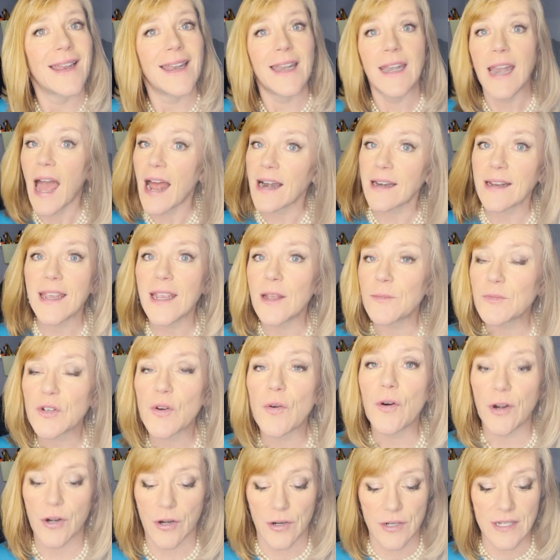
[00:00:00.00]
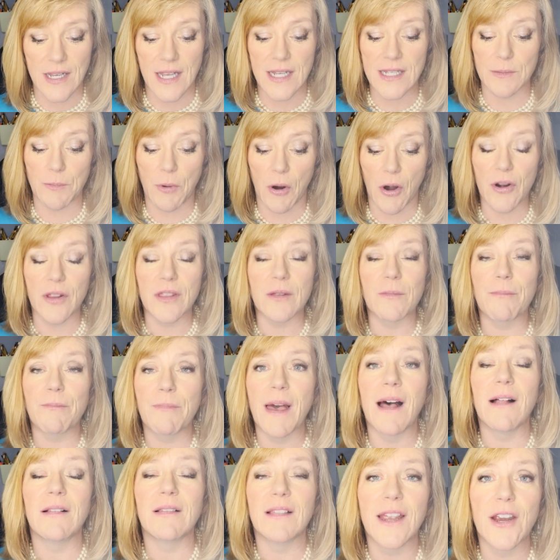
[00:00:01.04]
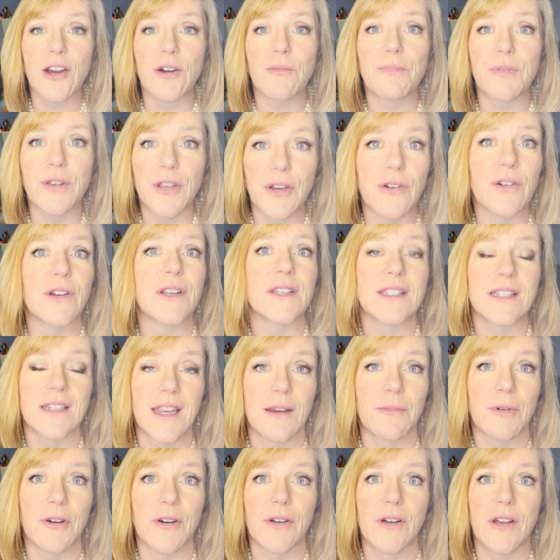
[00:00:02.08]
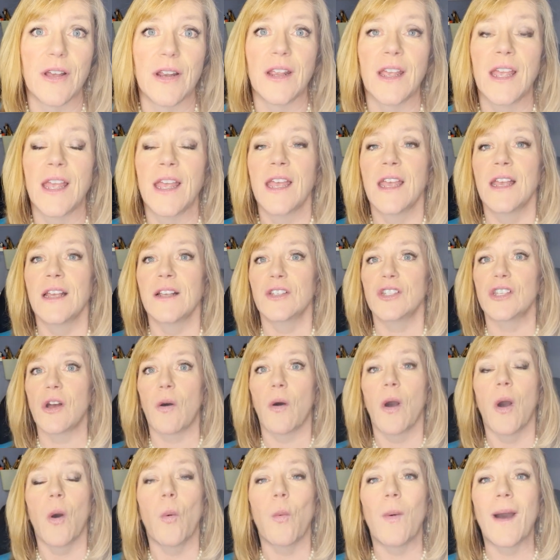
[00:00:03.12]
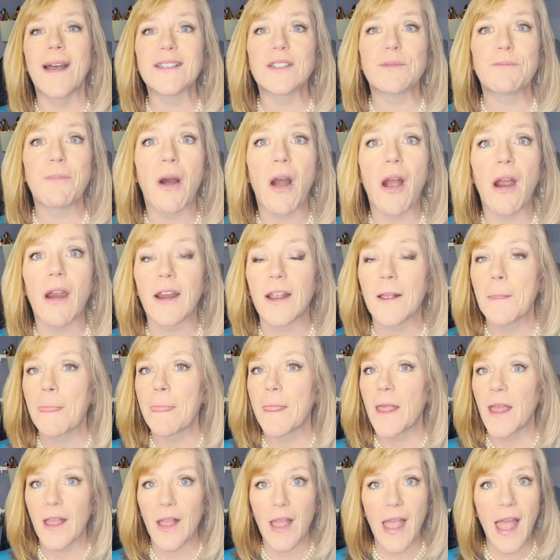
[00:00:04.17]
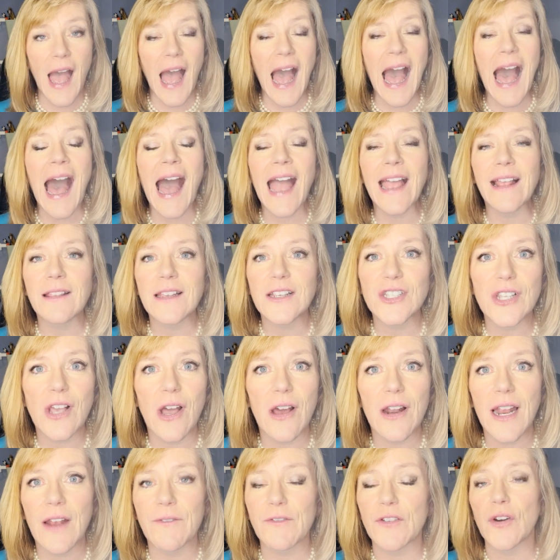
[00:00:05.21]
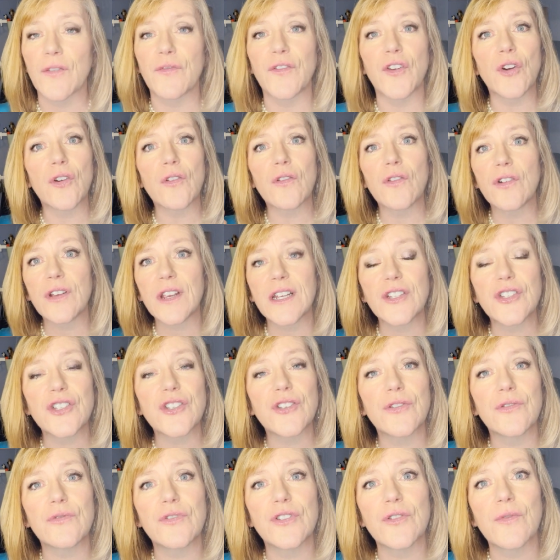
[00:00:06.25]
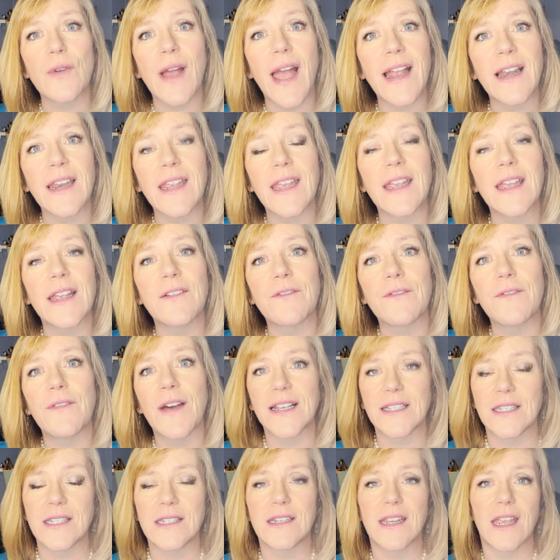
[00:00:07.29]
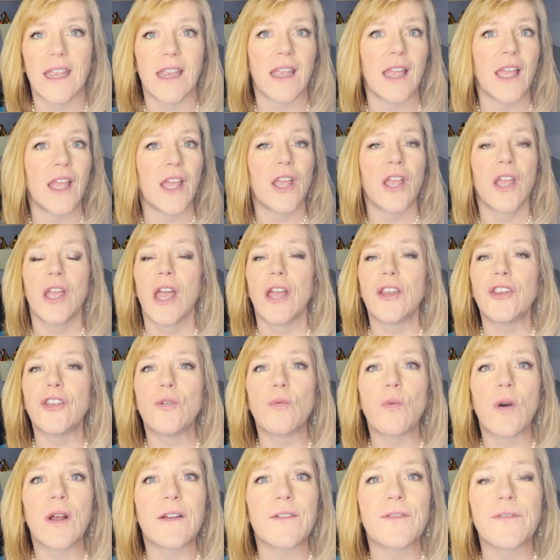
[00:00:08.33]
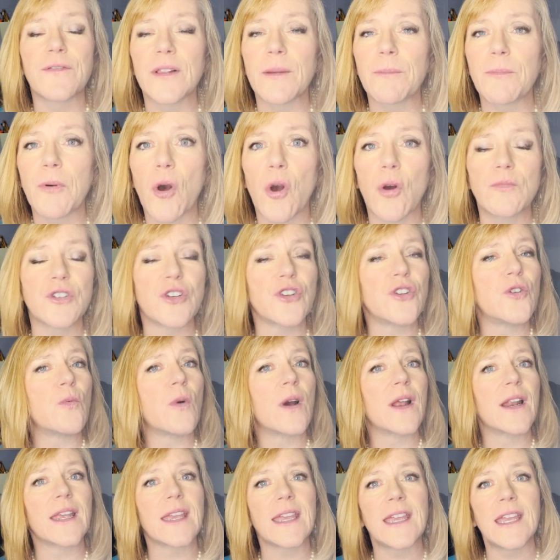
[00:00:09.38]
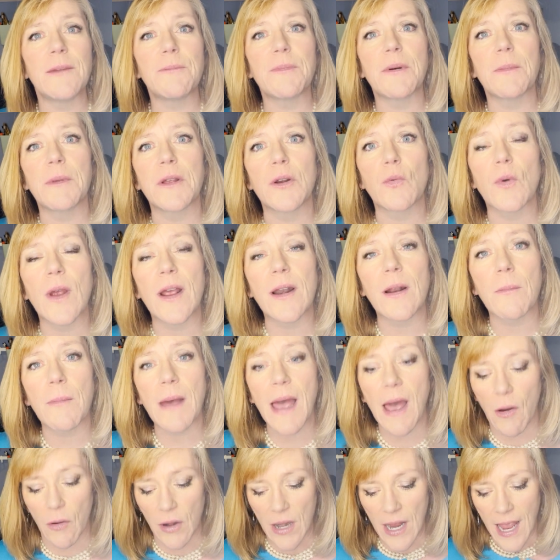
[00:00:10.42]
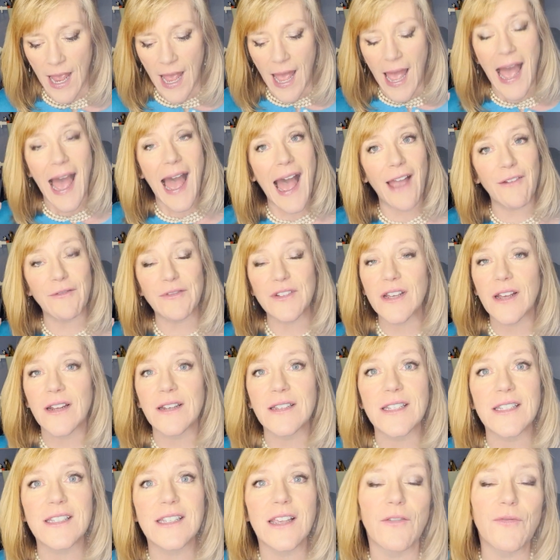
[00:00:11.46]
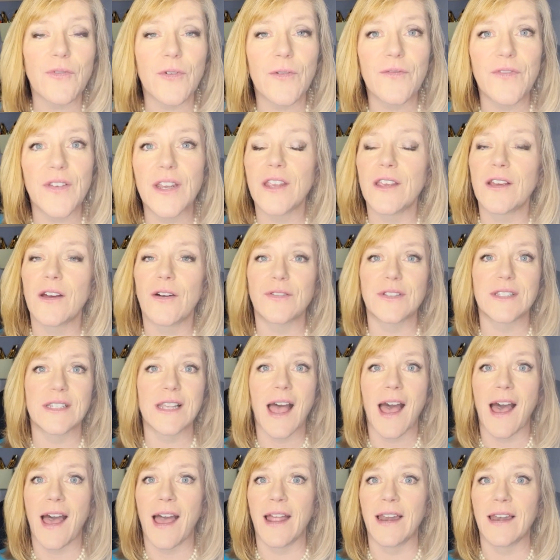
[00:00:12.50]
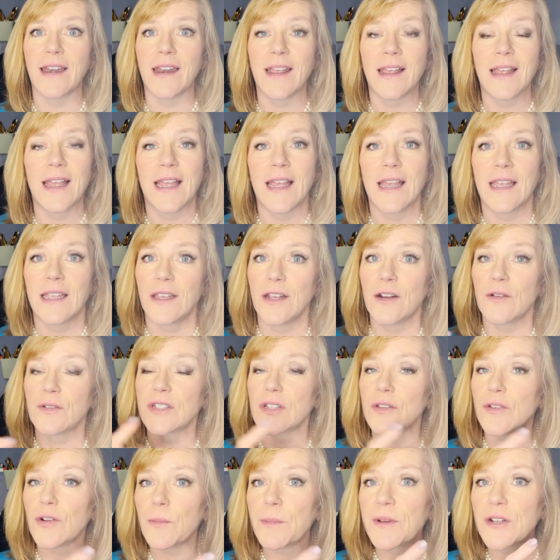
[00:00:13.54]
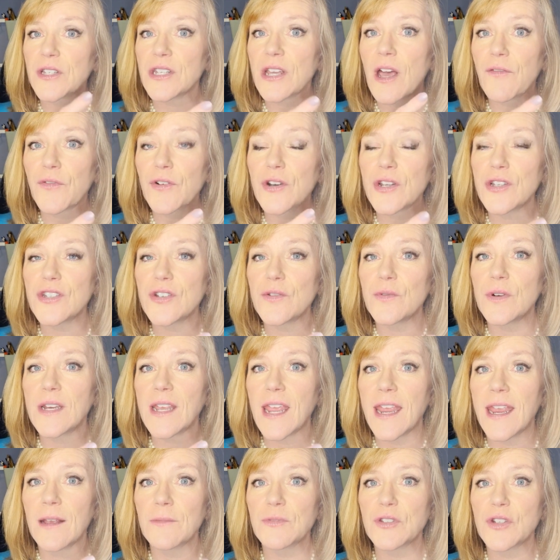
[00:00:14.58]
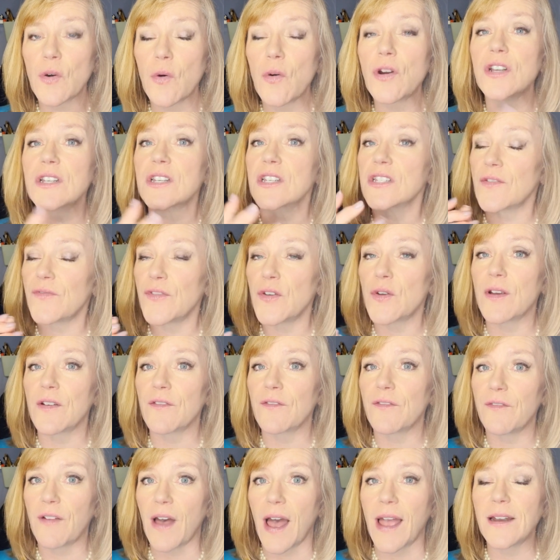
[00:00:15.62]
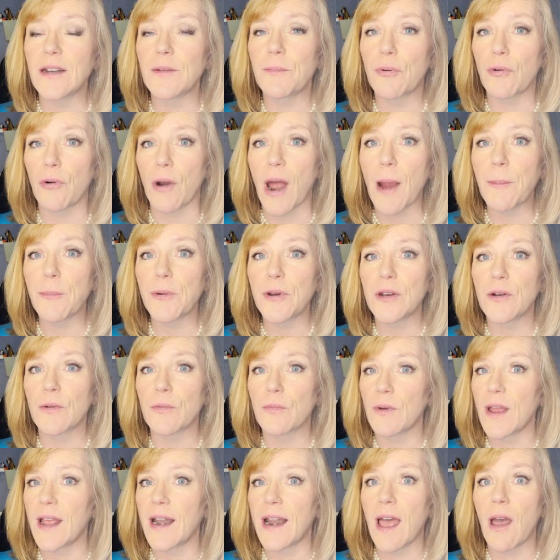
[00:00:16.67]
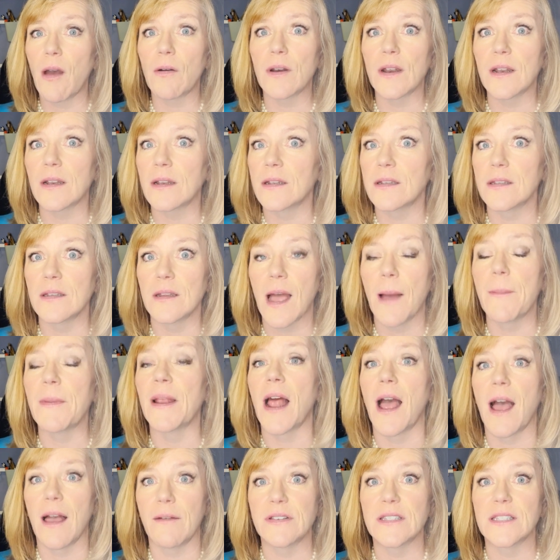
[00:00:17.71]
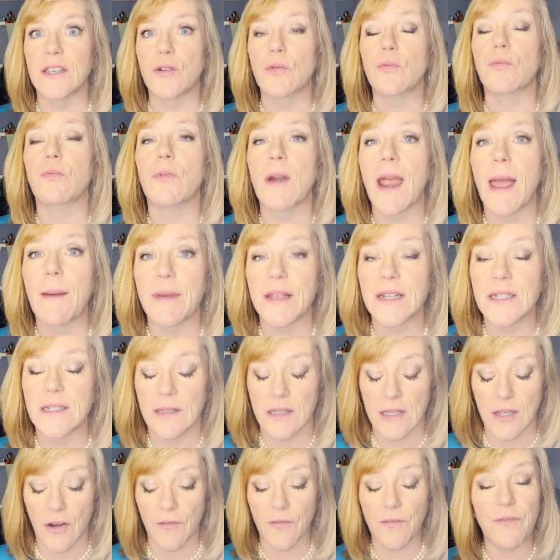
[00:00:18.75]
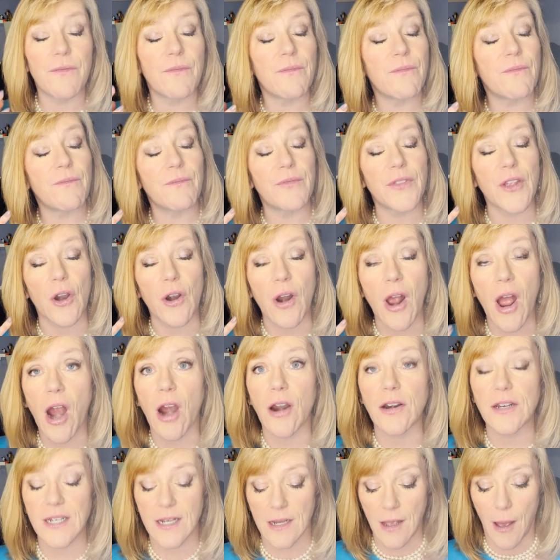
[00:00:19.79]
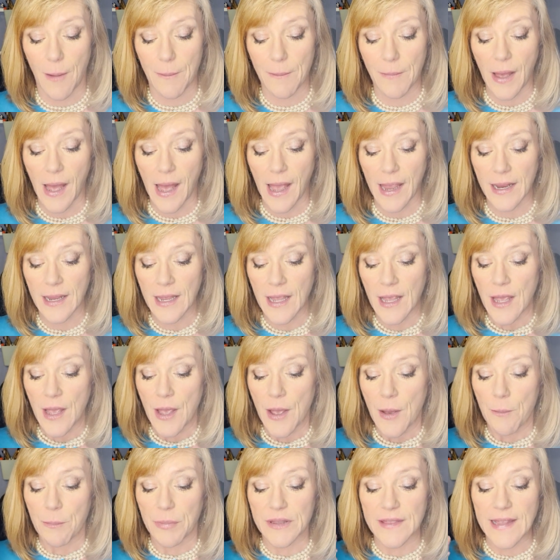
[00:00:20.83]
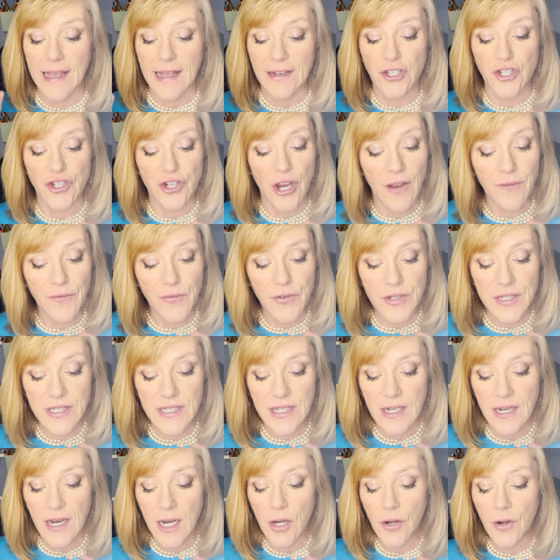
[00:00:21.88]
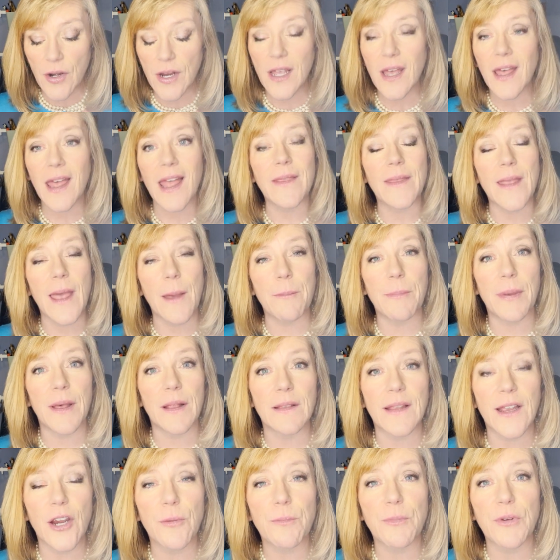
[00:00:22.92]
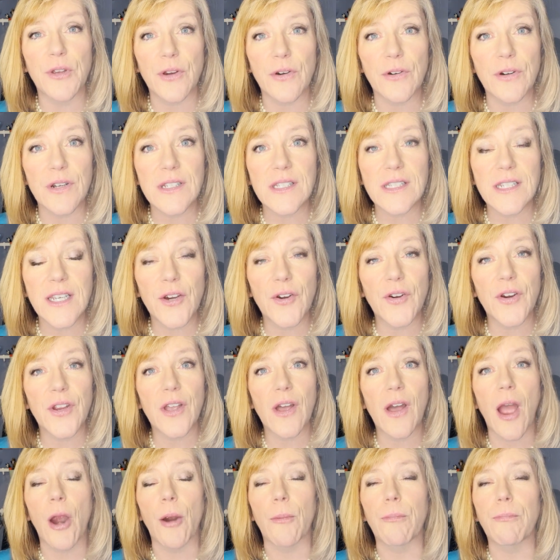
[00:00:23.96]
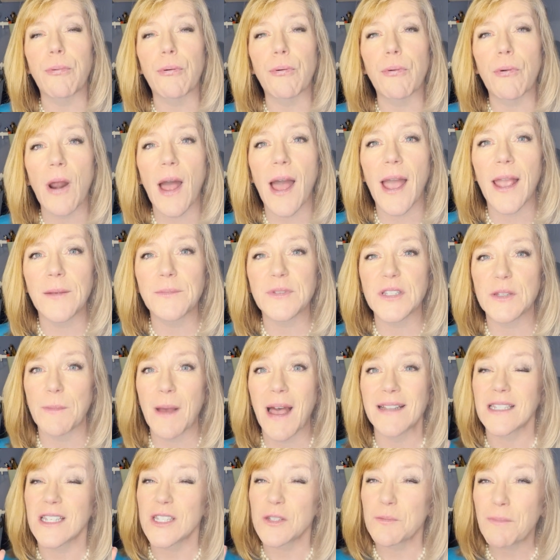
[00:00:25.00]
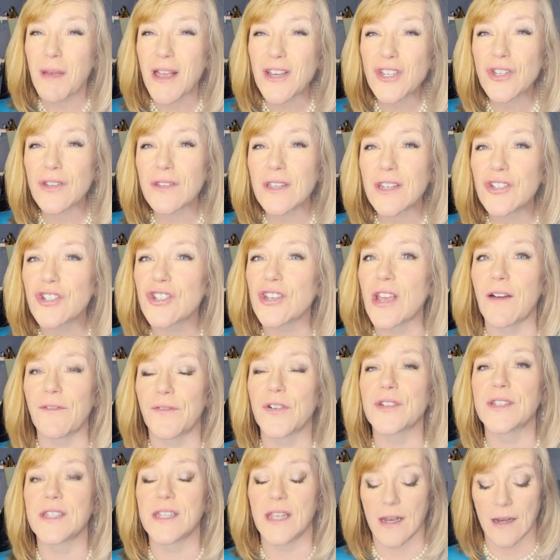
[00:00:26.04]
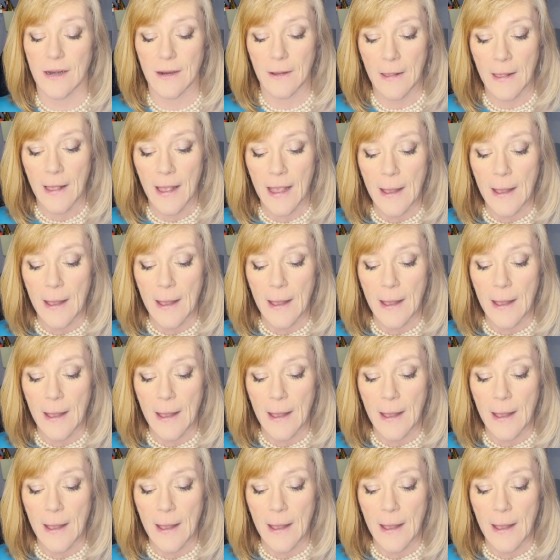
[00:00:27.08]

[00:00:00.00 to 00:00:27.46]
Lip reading: Not Cam's Corners. It's part of the Bel-Air Purtis neighborhood. So West Park, highly sought after. If you're looking to do any investing and you want to flip homes or you want to keep them and rent them out, I've done several videos on, it's a little bit tougher to do in Cam's Corners because if you can find a property to rent out, I mean, obviously grab it. They're hard to come by. But that Jefferson area and that Bel-Air Purtis area are prime spots, especially Jefferson.